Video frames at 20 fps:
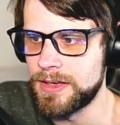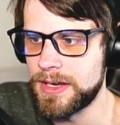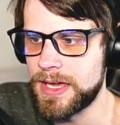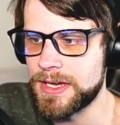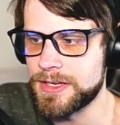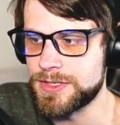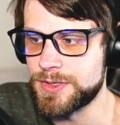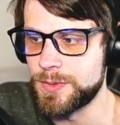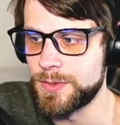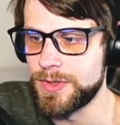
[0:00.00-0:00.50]

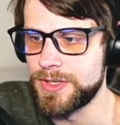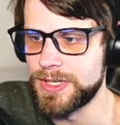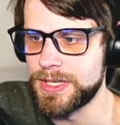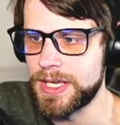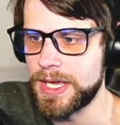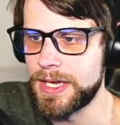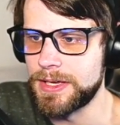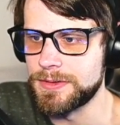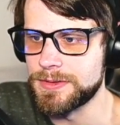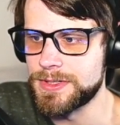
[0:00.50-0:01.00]
actual
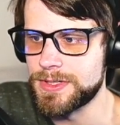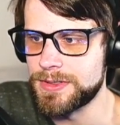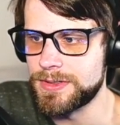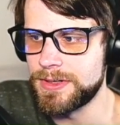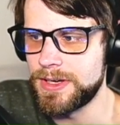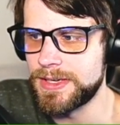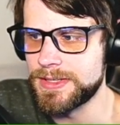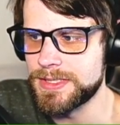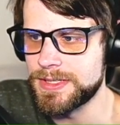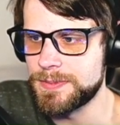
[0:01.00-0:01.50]
encounter,
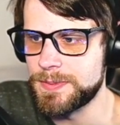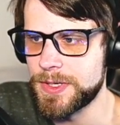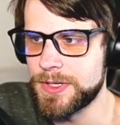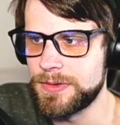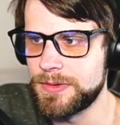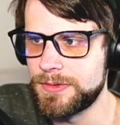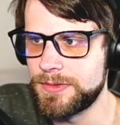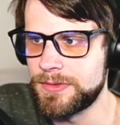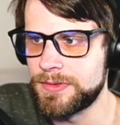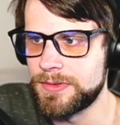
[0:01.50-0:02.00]
I
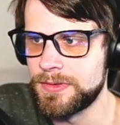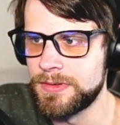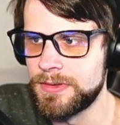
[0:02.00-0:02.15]
suppose.